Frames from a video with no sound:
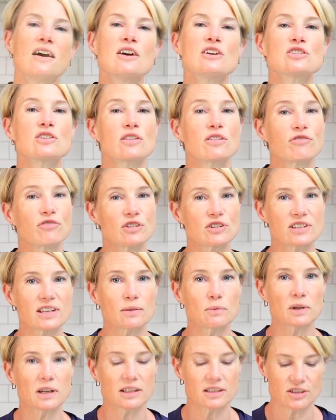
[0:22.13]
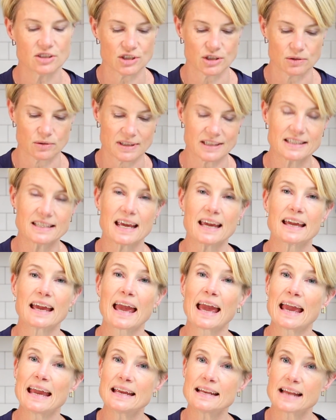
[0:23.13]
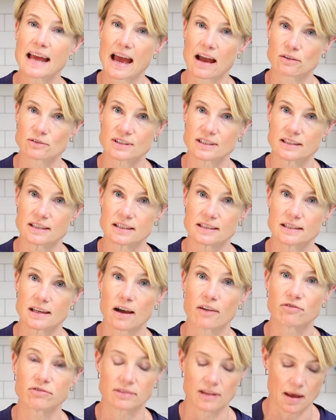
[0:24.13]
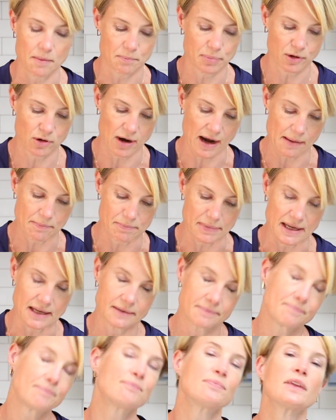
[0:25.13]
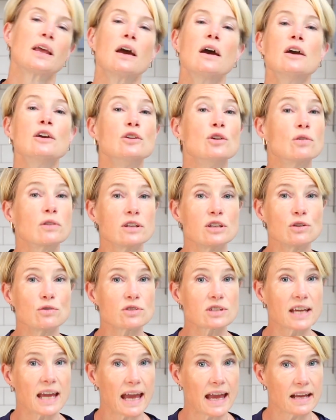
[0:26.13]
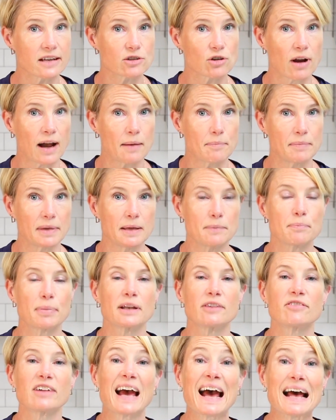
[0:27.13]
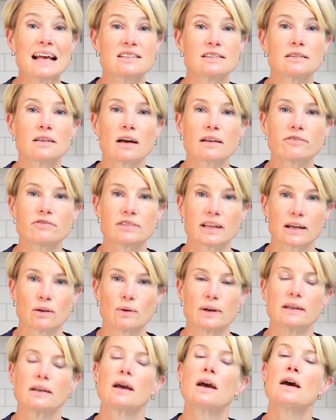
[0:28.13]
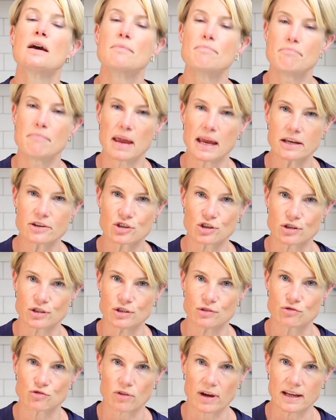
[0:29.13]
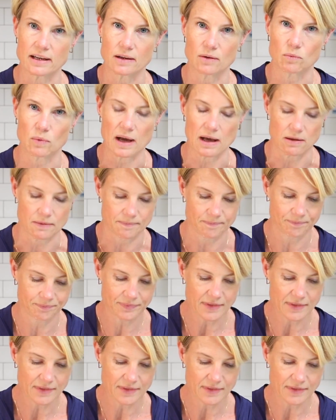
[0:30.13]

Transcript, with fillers: So the first thing we're gonna do is take eight ounces of lump crab meat. You can use canned crab meat, but if it has a lot of liquid, make sure you drain it well.